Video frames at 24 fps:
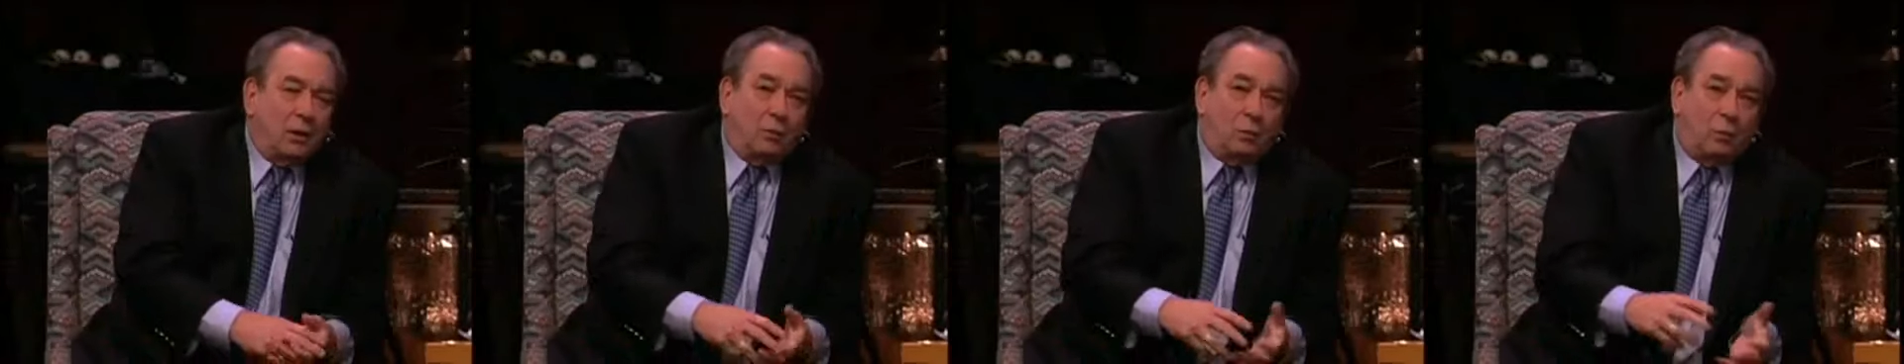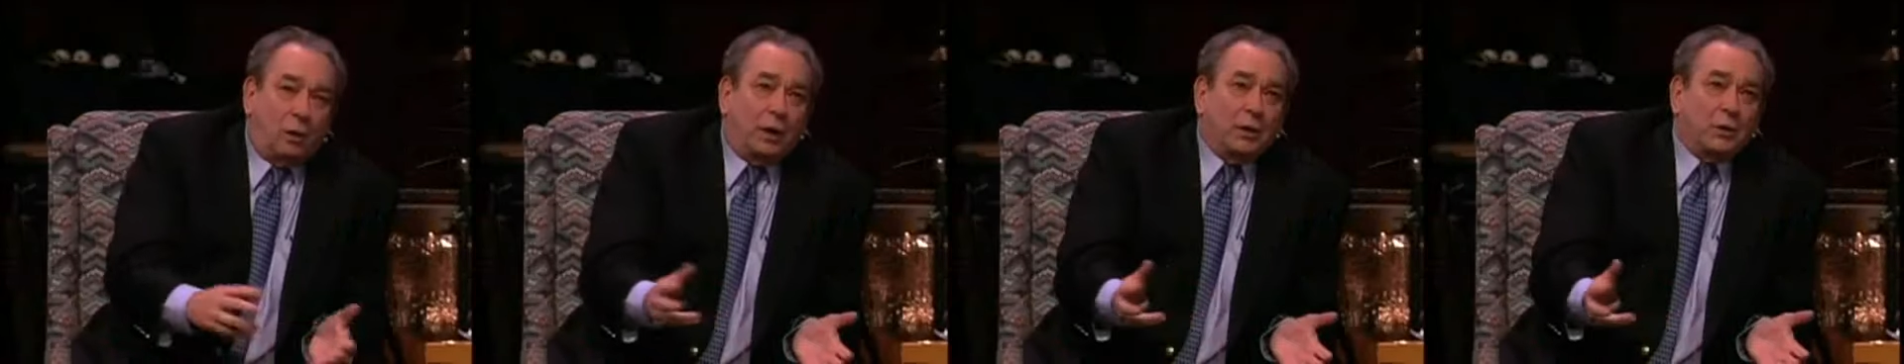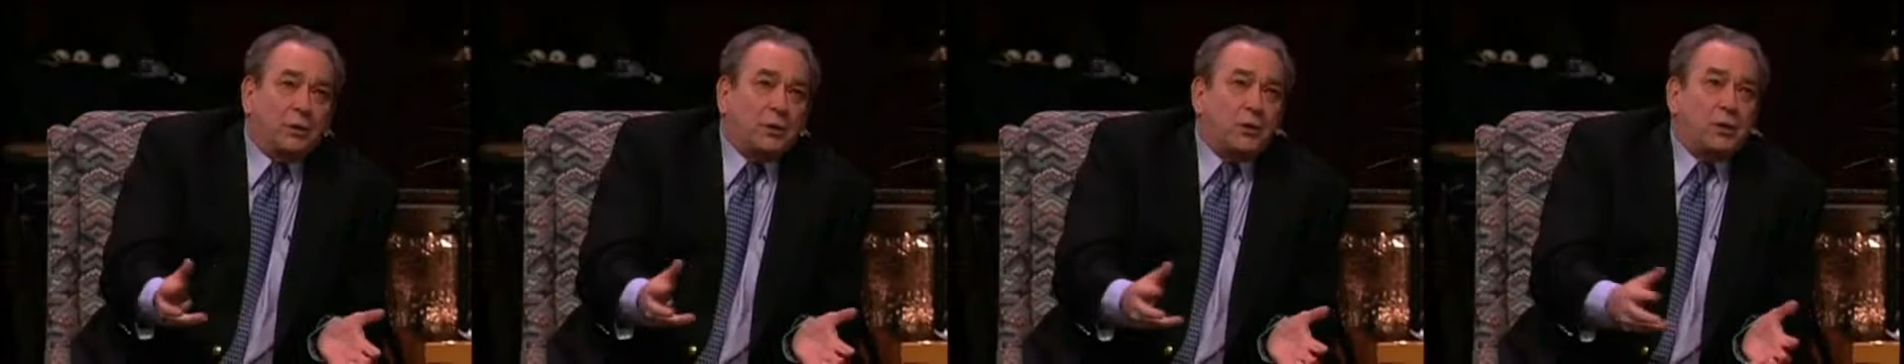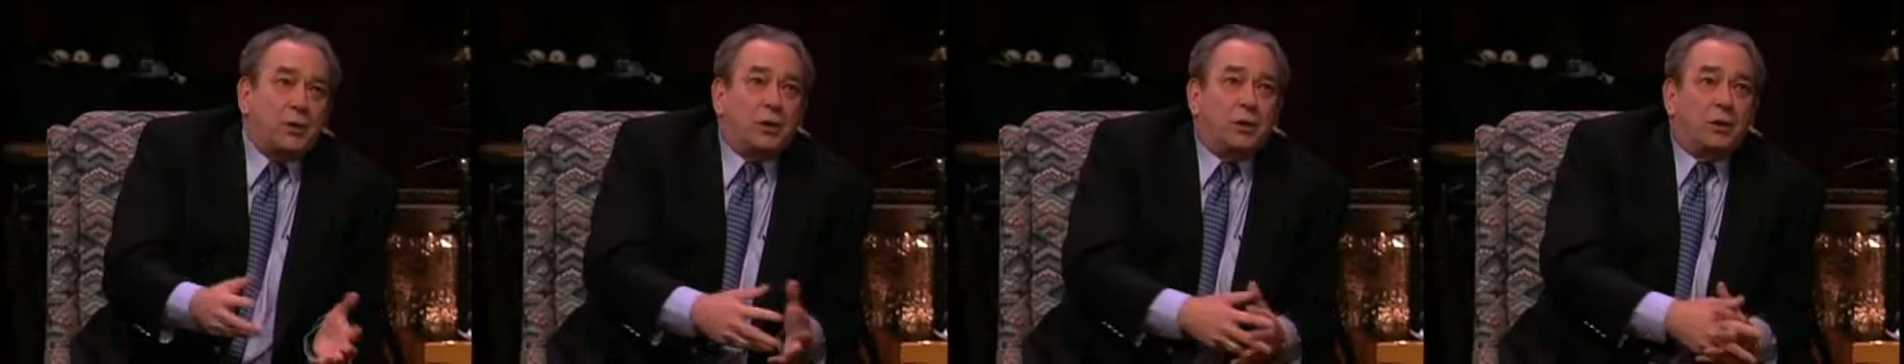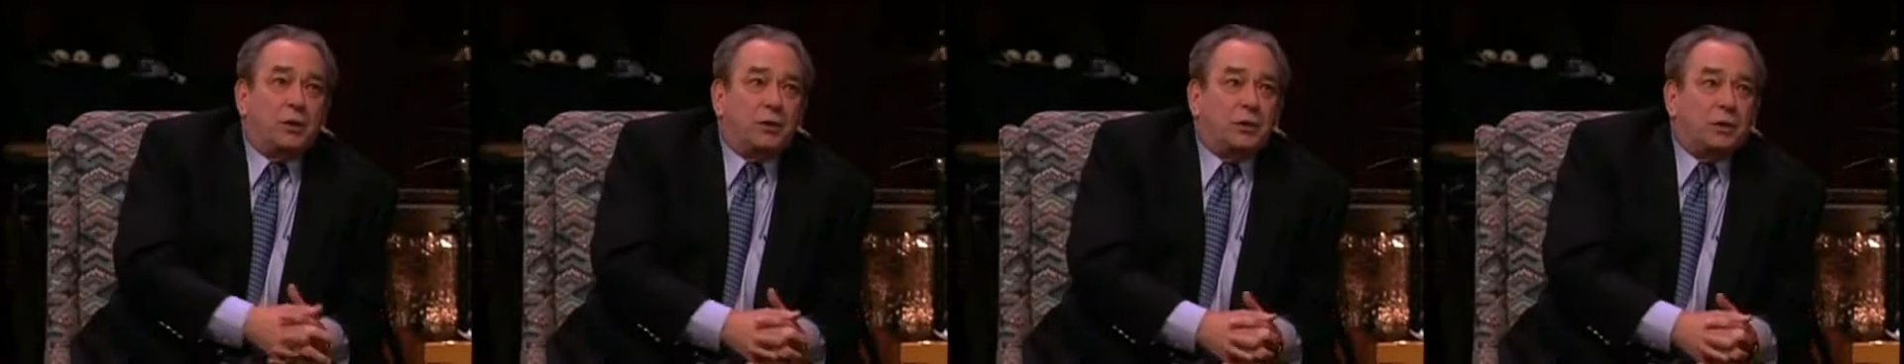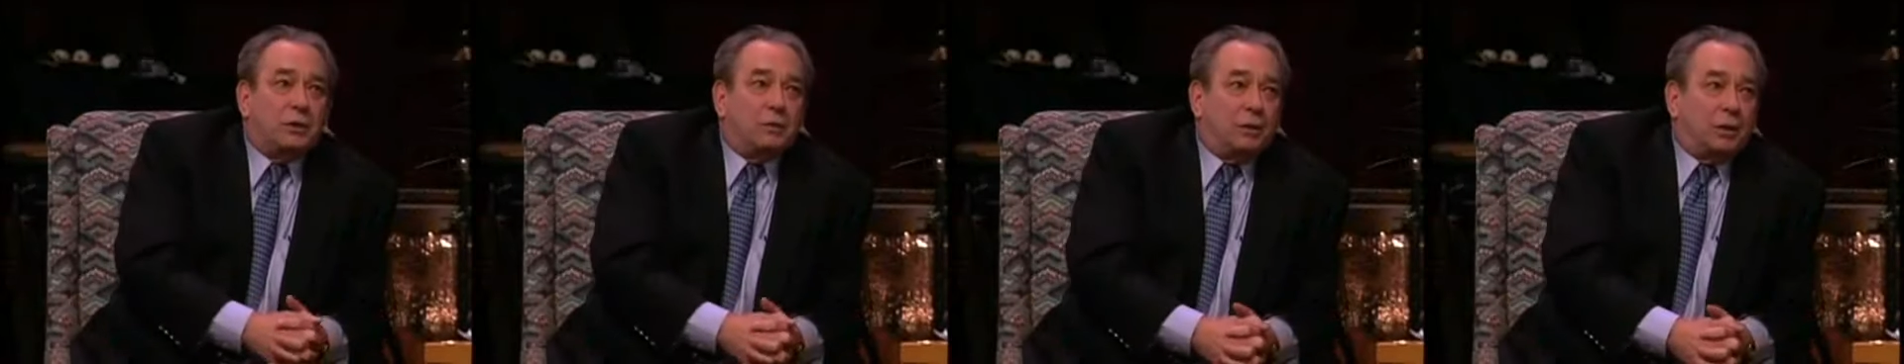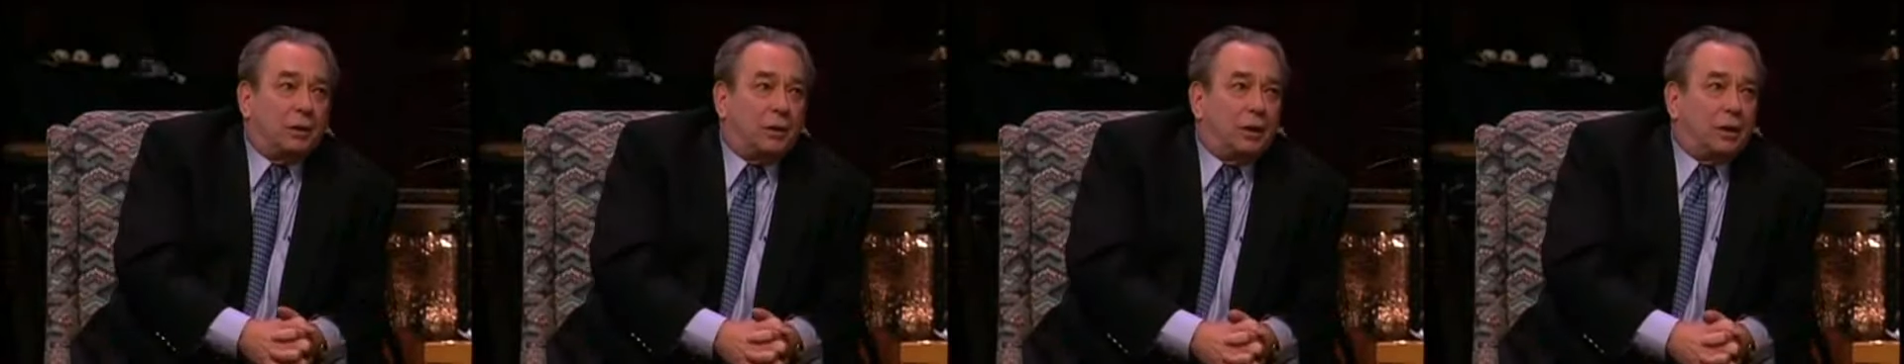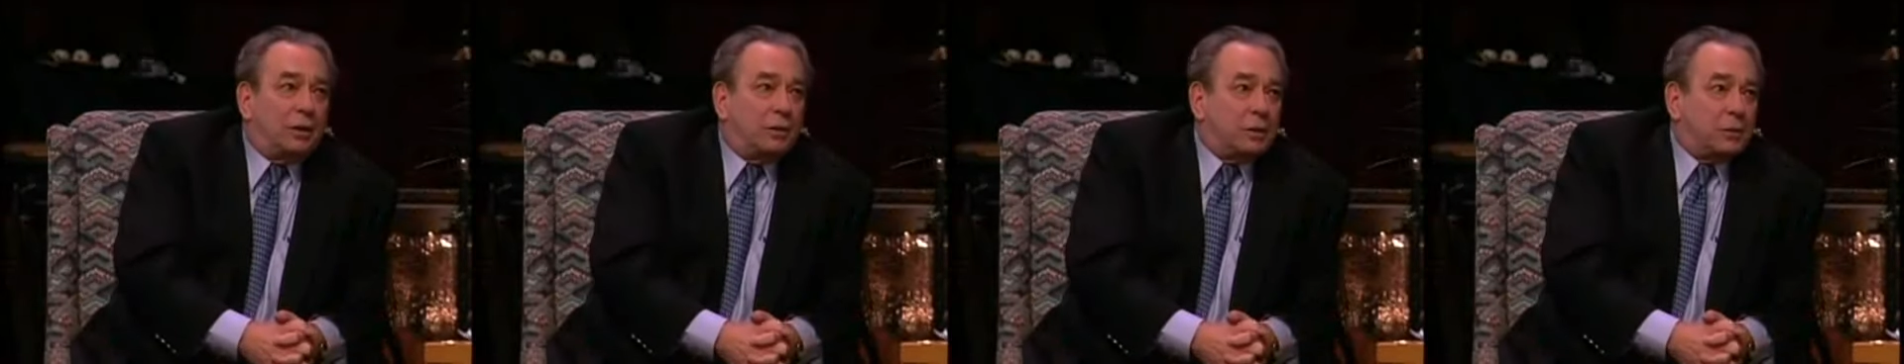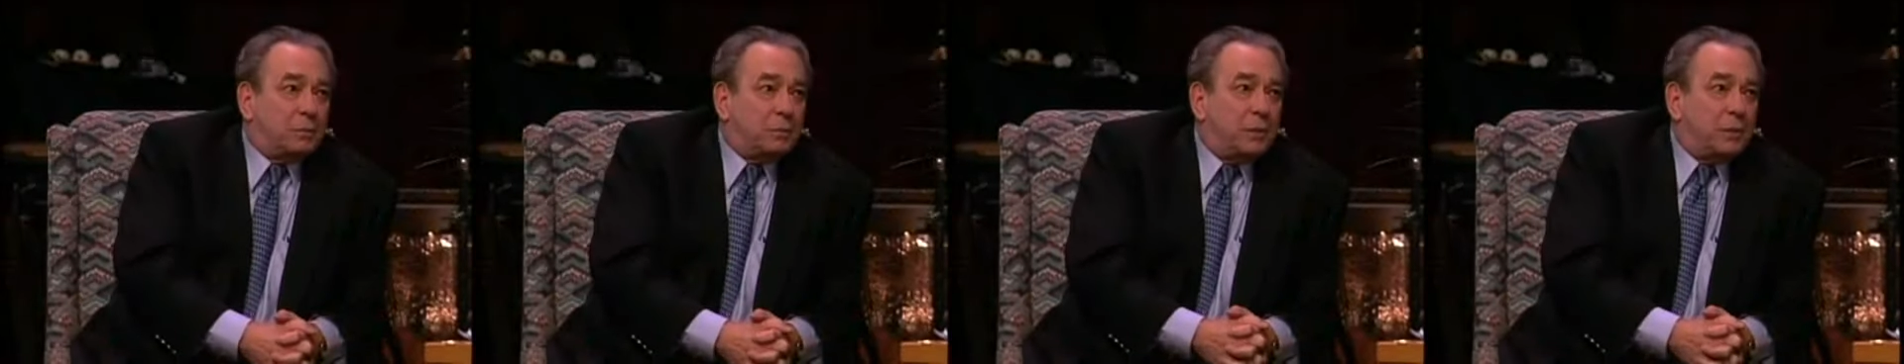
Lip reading: One student who went on to his